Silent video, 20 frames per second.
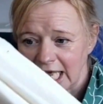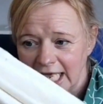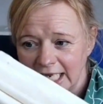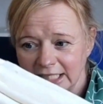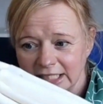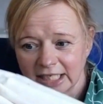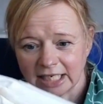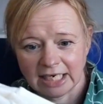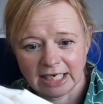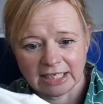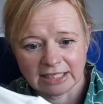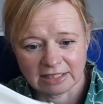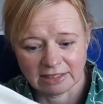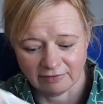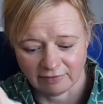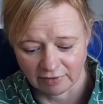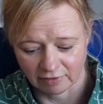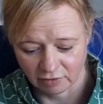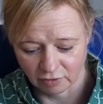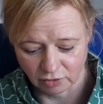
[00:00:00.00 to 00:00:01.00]
head and it's
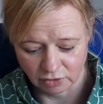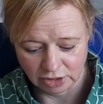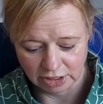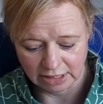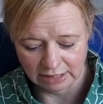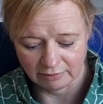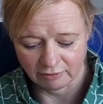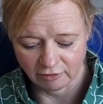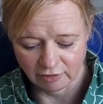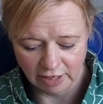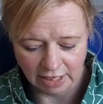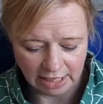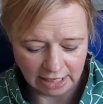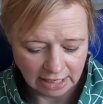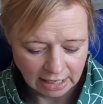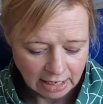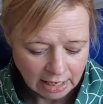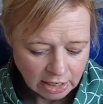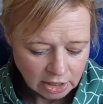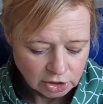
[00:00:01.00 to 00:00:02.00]
of a good deep
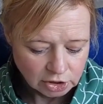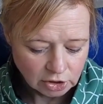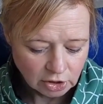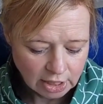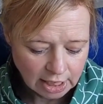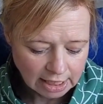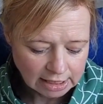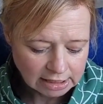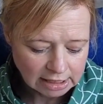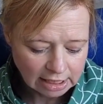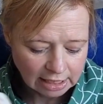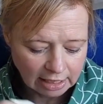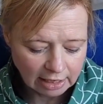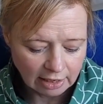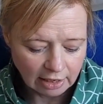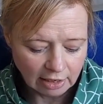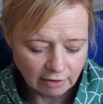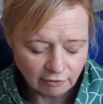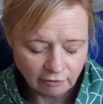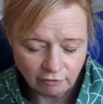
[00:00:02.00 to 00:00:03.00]
V. So that's like
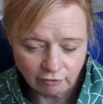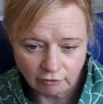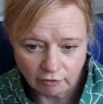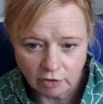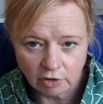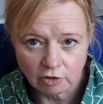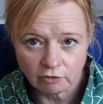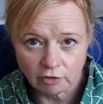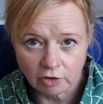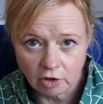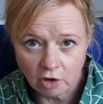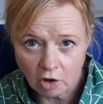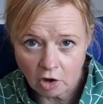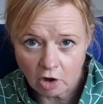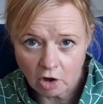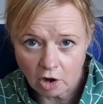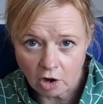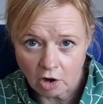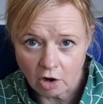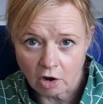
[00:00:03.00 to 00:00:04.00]
a
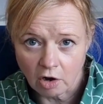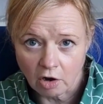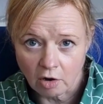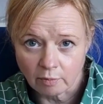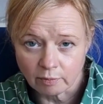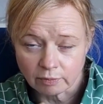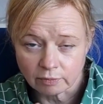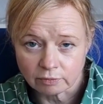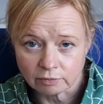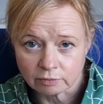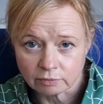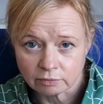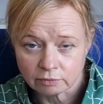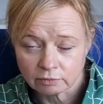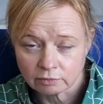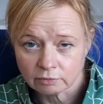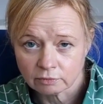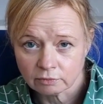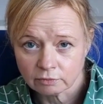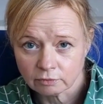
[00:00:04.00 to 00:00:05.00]
long arm,
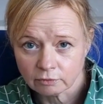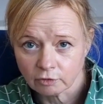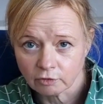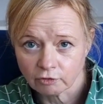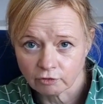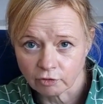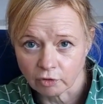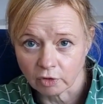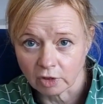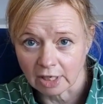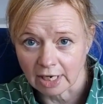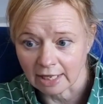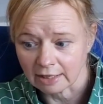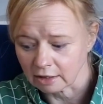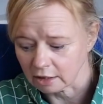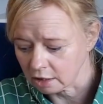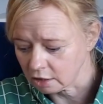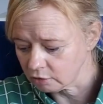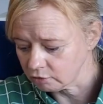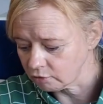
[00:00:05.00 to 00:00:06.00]
full
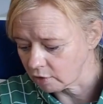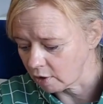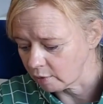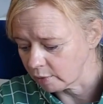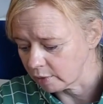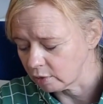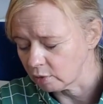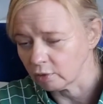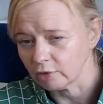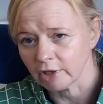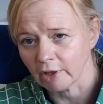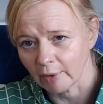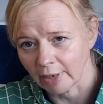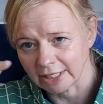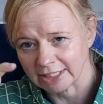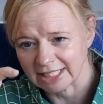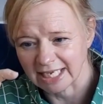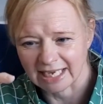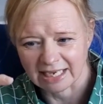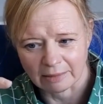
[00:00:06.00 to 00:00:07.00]
length Rowan, although
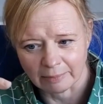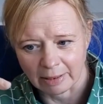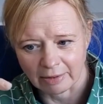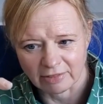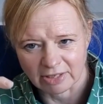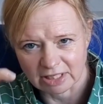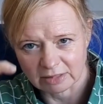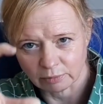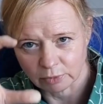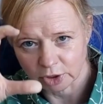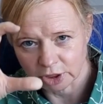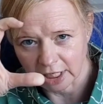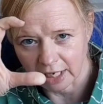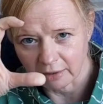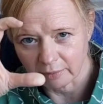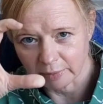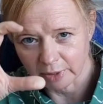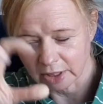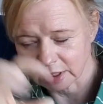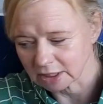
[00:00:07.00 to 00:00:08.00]
I take about this much
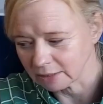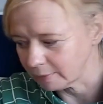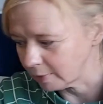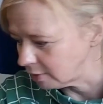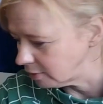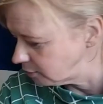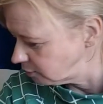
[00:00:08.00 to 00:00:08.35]
out because I'm